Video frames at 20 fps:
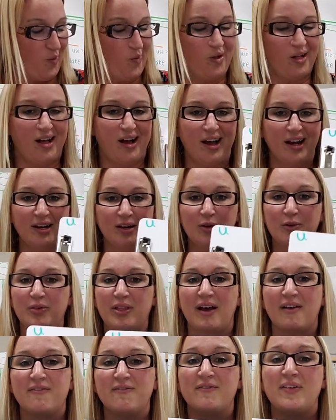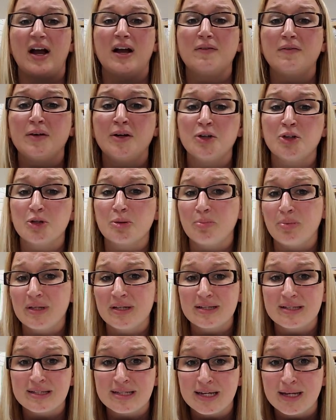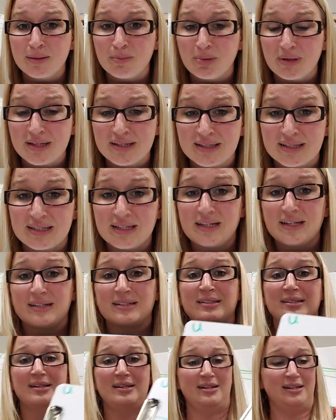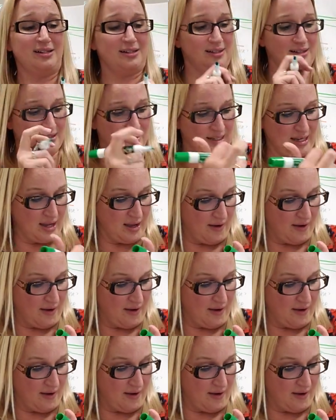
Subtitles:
Well, I know that 500 plus 10 plus 6 is